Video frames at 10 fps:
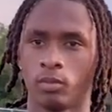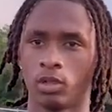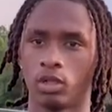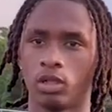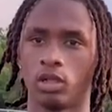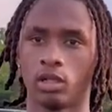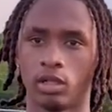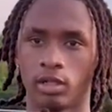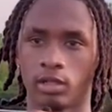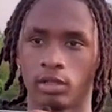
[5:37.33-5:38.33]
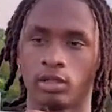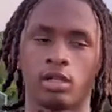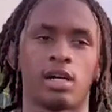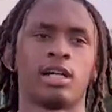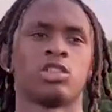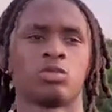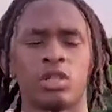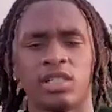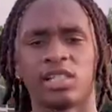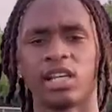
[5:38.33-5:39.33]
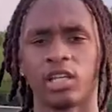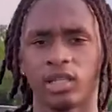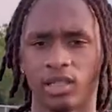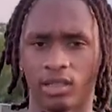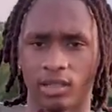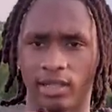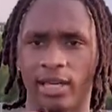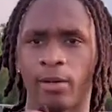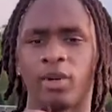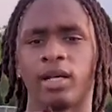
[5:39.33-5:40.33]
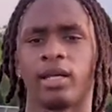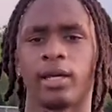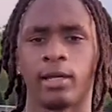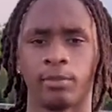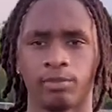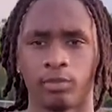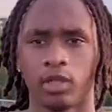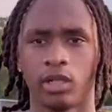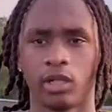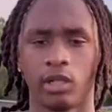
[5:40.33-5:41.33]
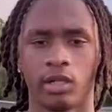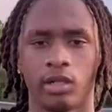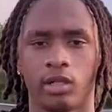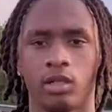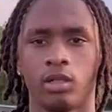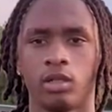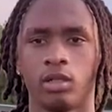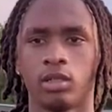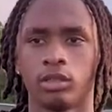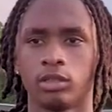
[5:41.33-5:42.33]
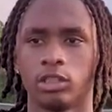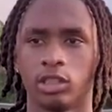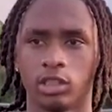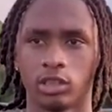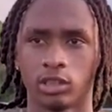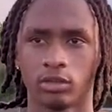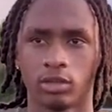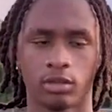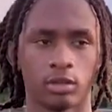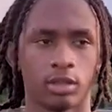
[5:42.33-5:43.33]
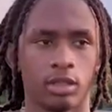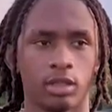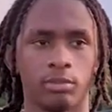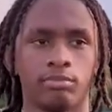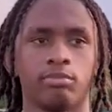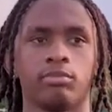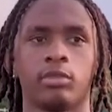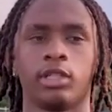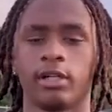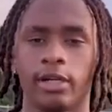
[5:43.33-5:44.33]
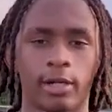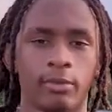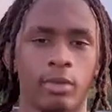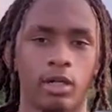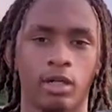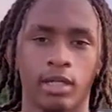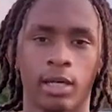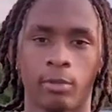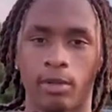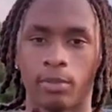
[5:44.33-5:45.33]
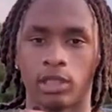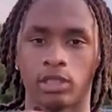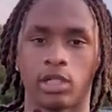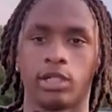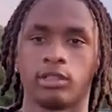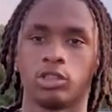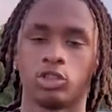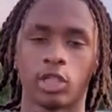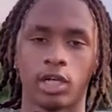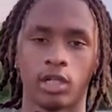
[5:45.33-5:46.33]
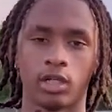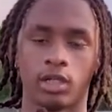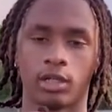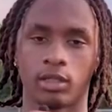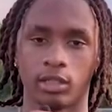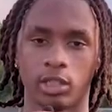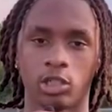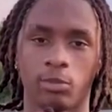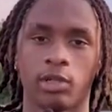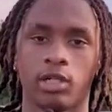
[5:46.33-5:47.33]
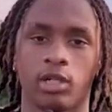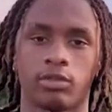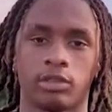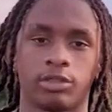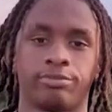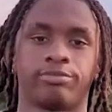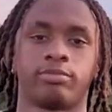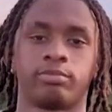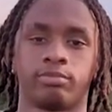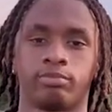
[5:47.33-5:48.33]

I just want to take it game by game and just get every game our best shot and try to get to the playoffs.